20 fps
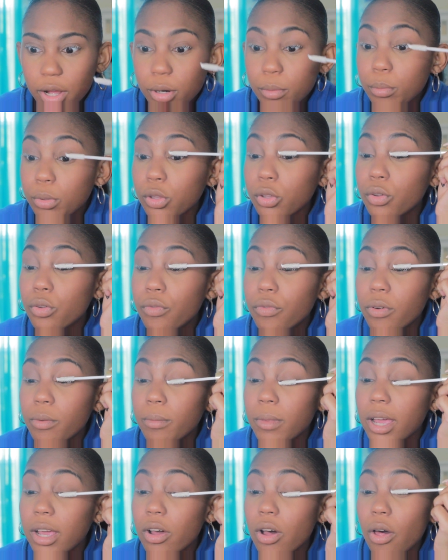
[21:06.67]
or blue from
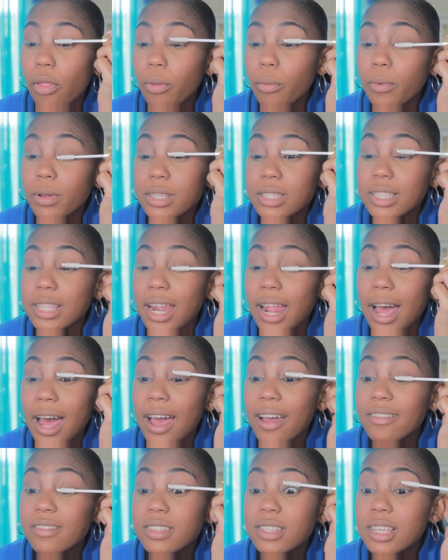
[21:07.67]
like all the ones that
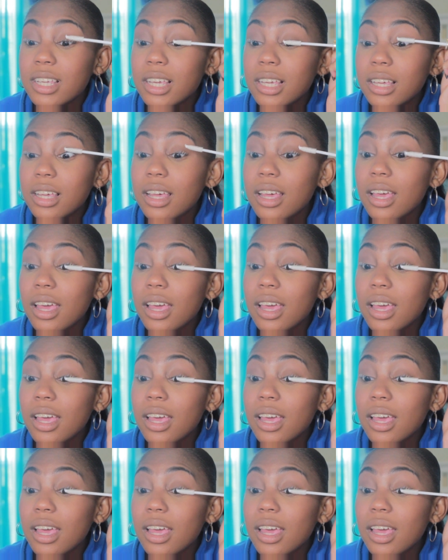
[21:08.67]
I've seen,